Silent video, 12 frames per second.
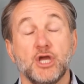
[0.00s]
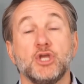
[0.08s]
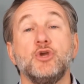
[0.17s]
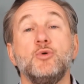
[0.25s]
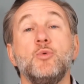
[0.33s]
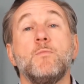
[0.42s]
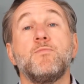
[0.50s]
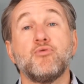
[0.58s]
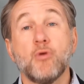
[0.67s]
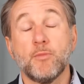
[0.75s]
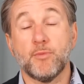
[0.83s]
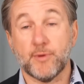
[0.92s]
You
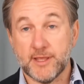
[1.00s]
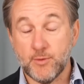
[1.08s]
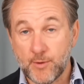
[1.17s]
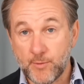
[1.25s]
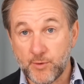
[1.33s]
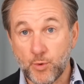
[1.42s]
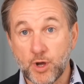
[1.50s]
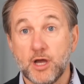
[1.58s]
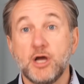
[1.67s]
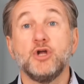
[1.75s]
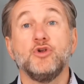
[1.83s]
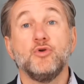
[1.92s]
probably, when we
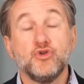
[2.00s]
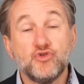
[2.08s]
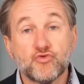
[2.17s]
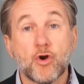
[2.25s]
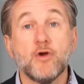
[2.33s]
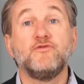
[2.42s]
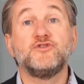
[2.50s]
were, drove